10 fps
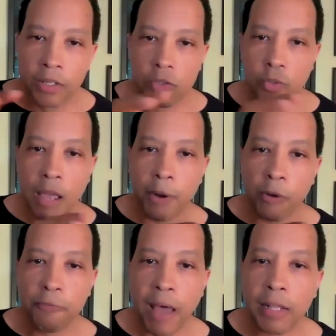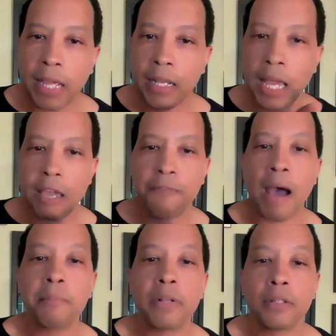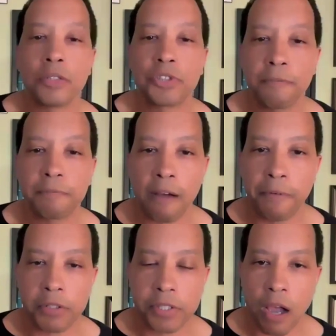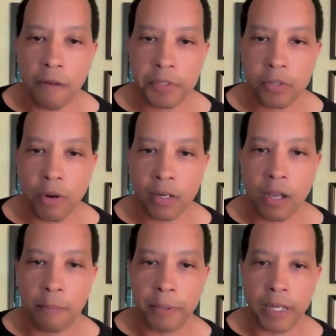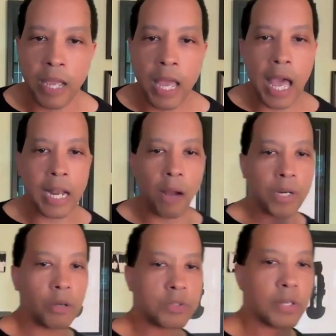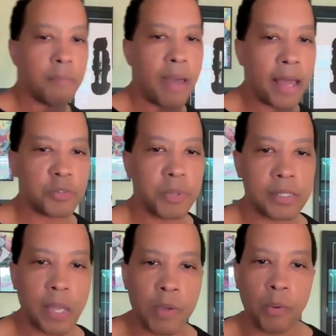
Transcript: So they both validate, like if I'm the chief diversity officer at a company and I want to go to the management and say,